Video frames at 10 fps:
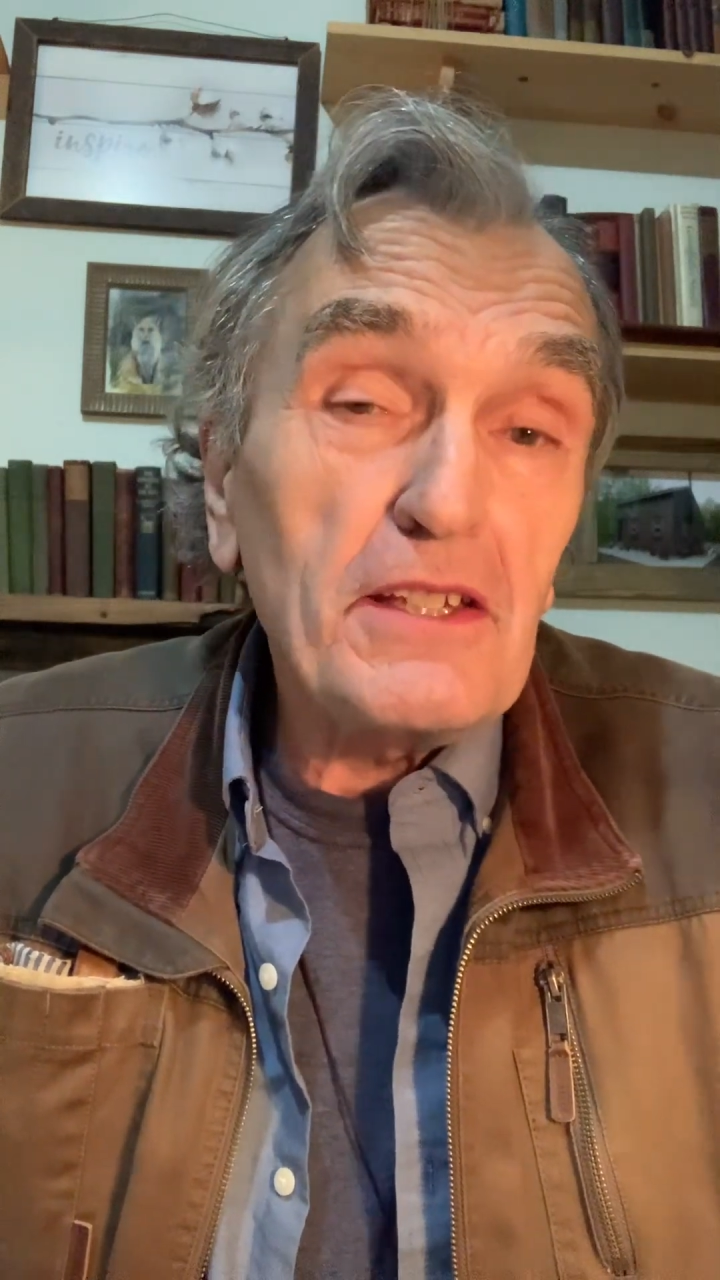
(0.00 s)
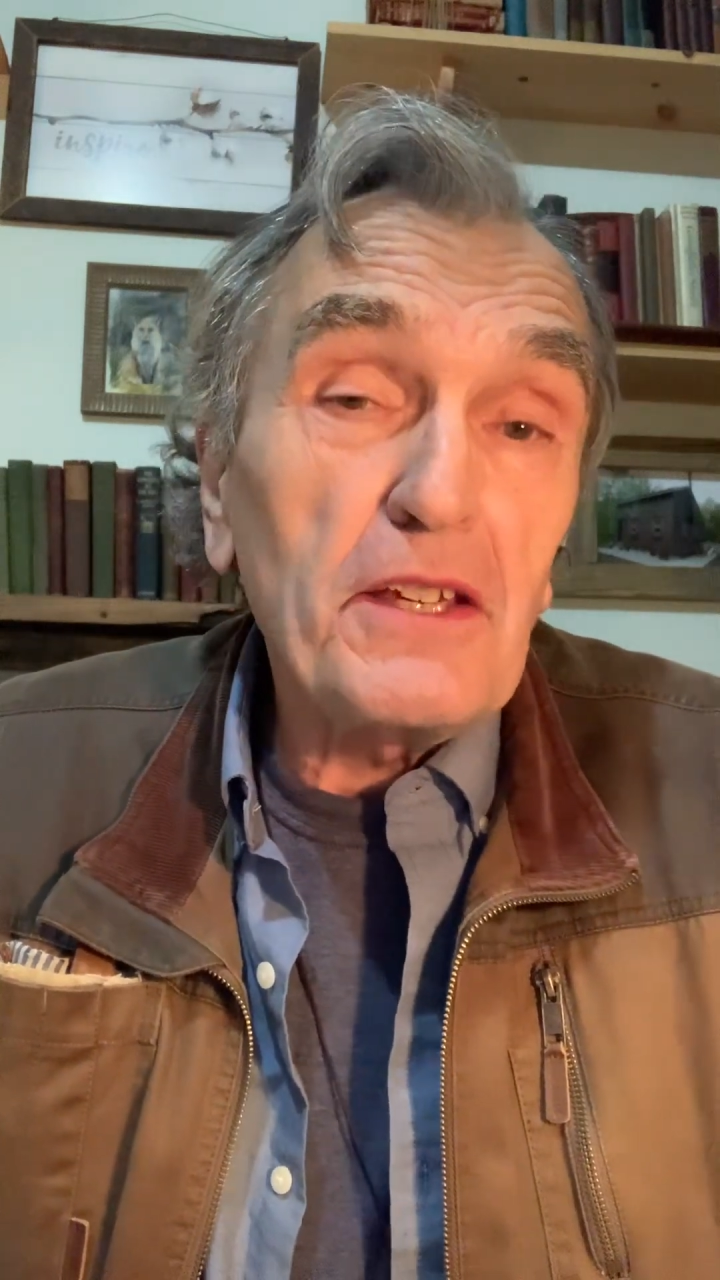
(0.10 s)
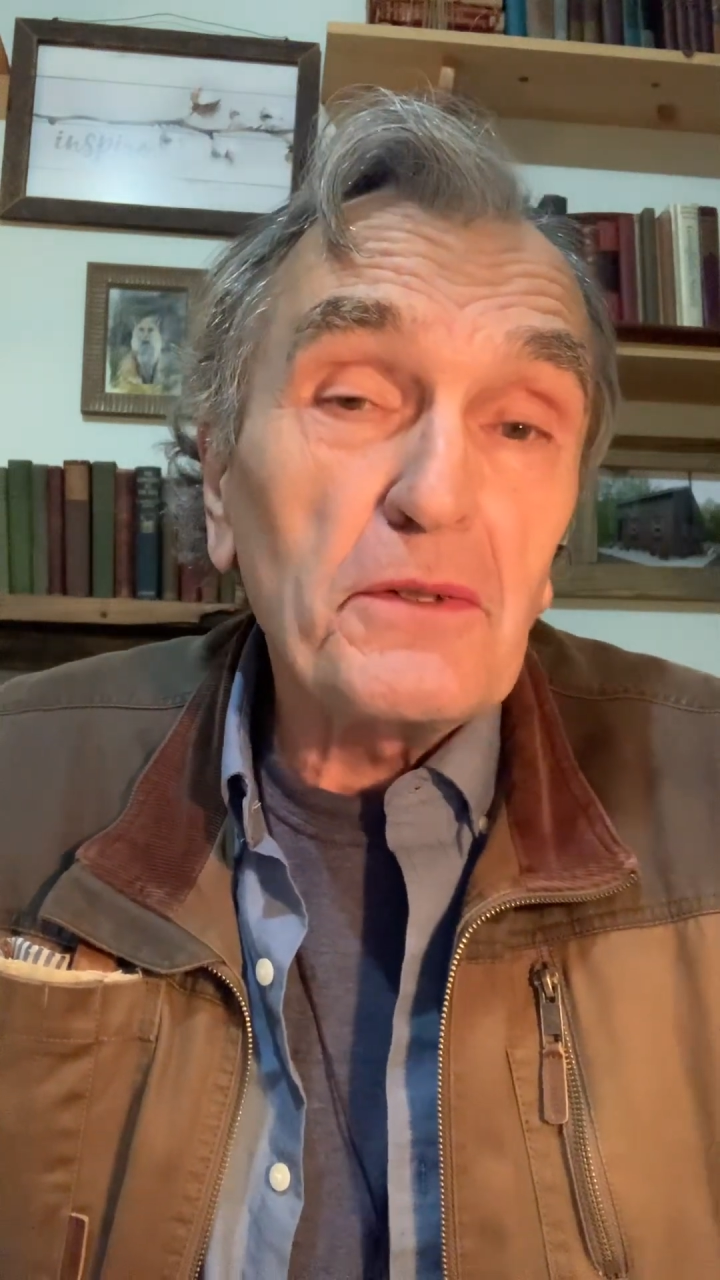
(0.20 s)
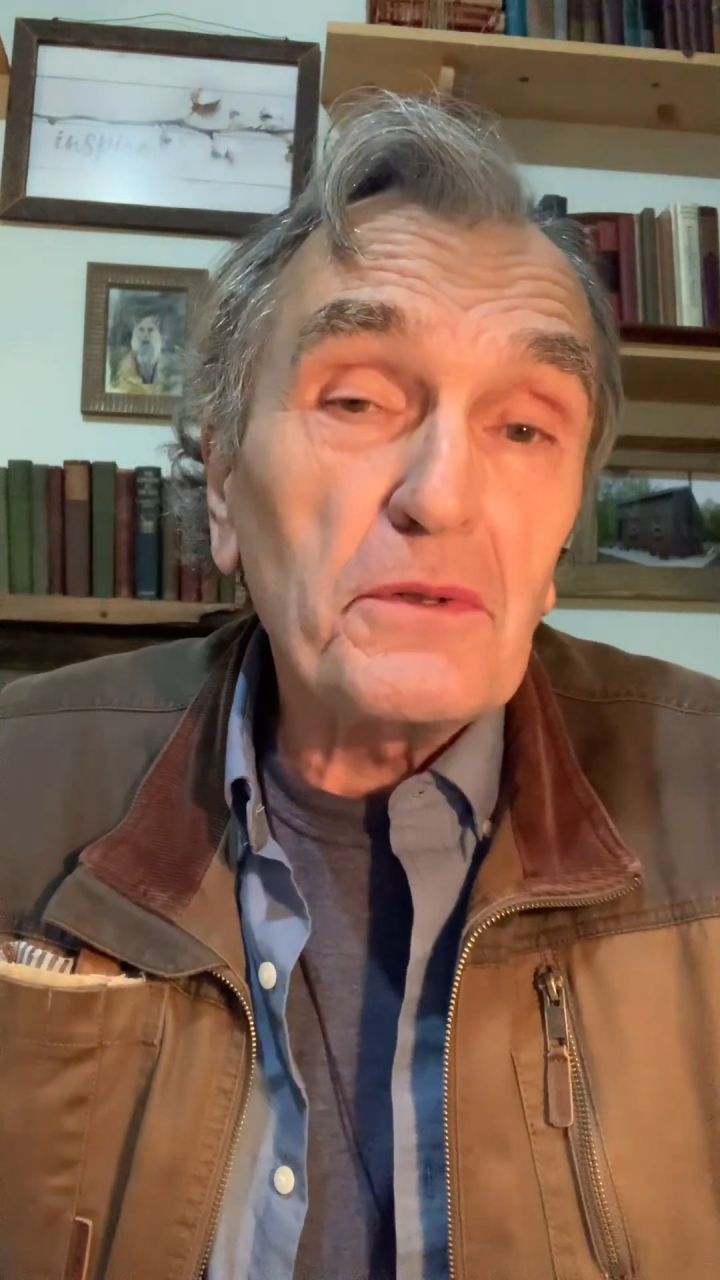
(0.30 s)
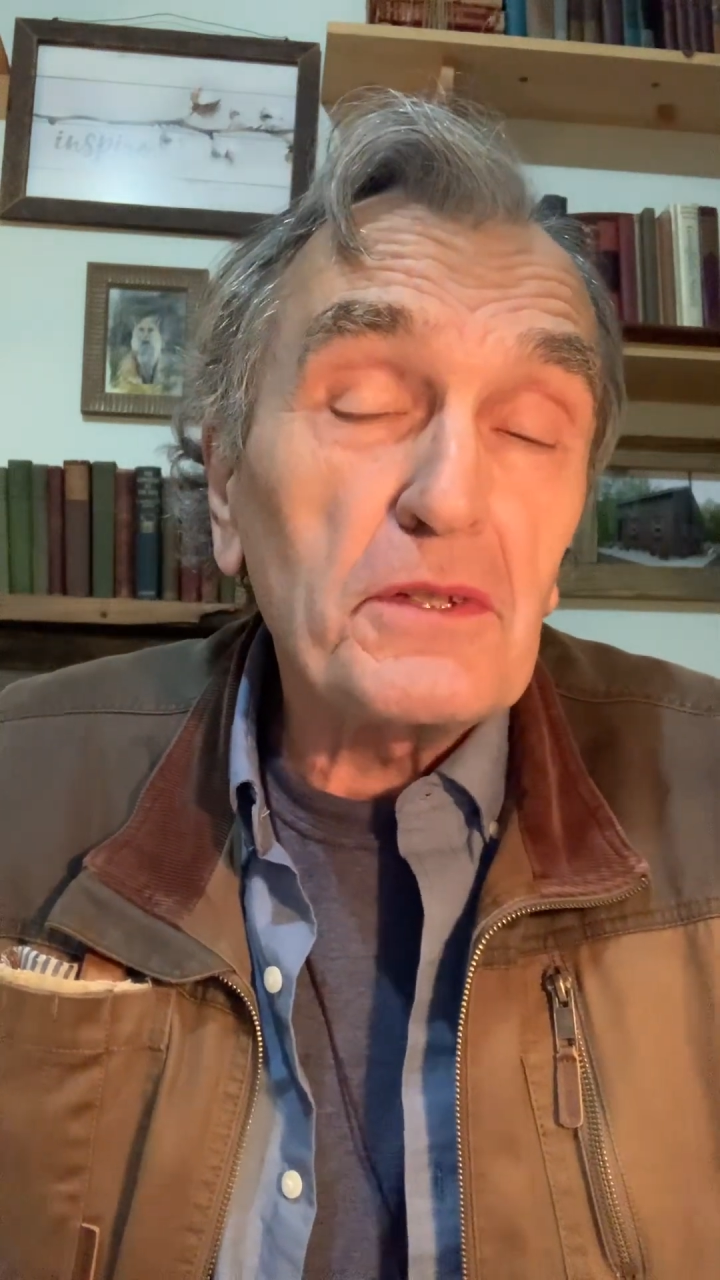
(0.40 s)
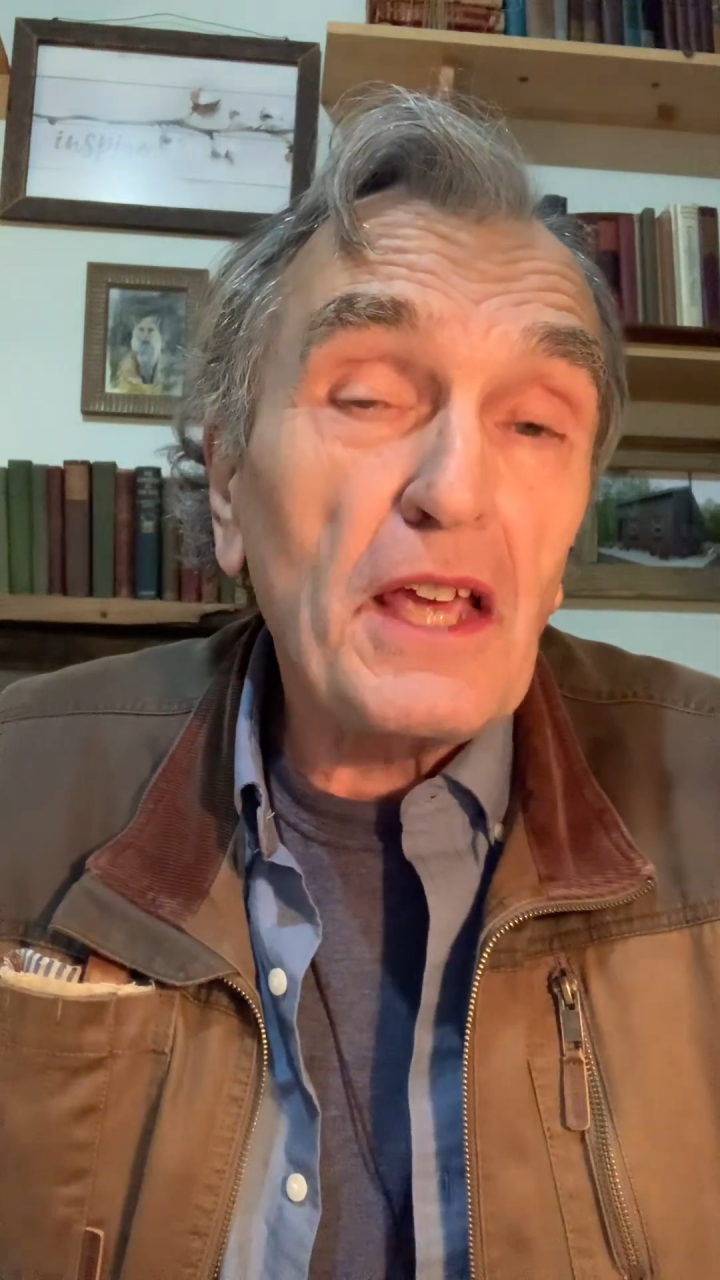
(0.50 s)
hills